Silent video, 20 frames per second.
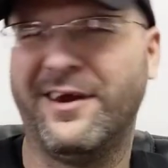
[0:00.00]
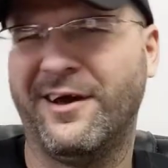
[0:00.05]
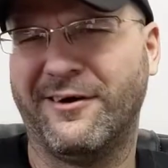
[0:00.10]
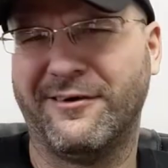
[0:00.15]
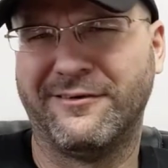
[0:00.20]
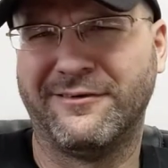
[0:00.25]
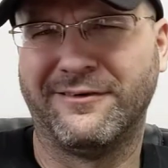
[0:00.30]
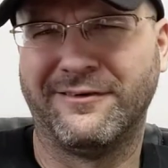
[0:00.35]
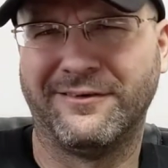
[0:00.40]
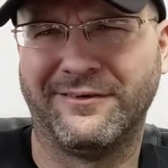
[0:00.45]
you
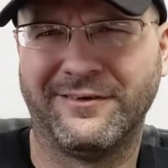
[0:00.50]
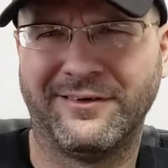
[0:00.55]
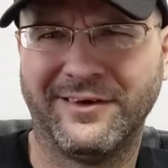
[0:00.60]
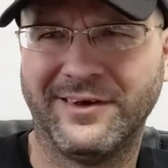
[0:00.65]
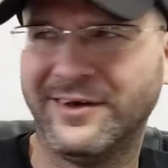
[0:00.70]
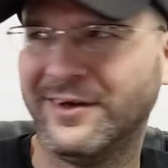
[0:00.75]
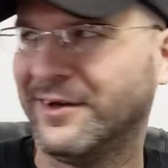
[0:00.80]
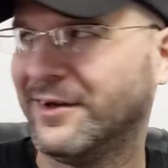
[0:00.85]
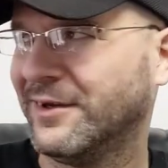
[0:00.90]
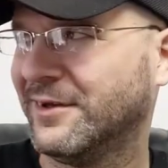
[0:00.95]
know,
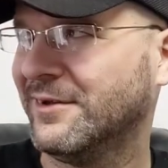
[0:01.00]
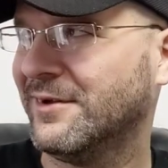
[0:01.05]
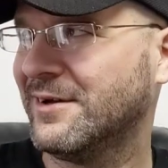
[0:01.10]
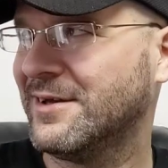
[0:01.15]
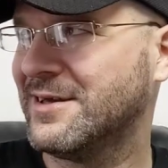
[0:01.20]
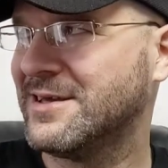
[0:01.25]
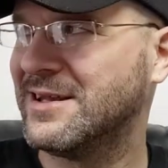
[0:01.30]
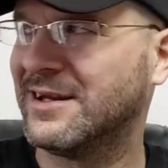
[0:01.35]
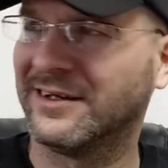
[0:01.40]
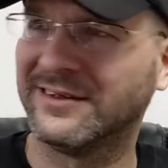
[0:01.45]
not
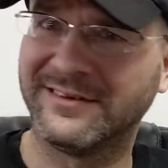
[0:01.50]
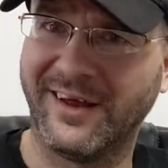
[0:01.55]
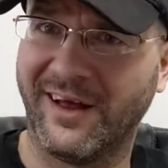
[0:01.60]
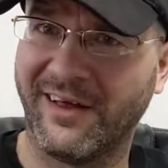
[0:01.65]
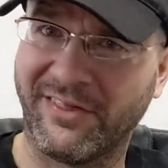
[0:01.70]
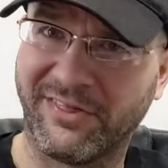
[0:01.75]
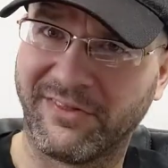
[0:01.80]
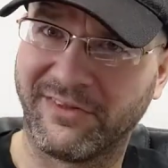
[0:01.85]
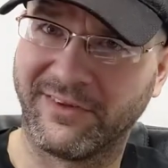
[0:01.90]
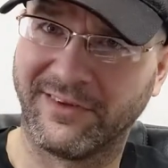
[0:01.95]
eating
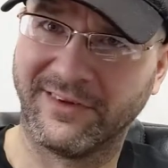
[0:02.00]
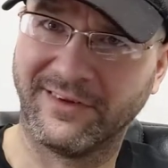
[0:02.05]
death.